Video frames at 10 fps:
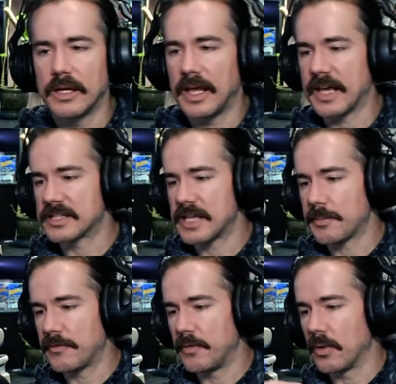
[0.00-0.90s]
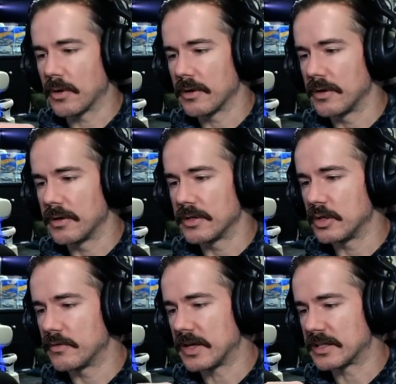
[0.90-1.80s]
Except for
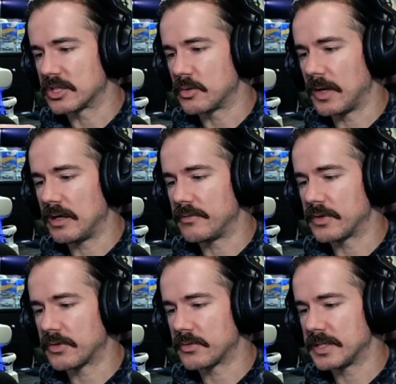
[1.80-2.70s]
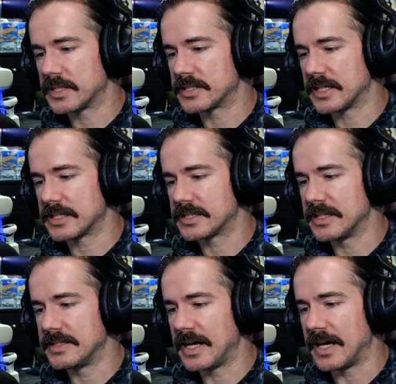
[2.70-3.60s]
you've got the 12, the 3, the 6, and the
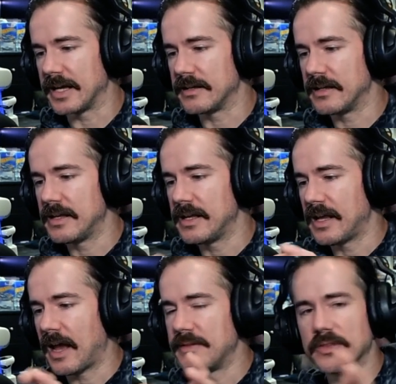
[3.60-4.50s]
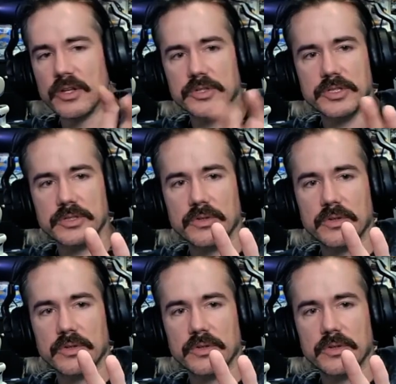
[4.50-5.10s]
9, and then there's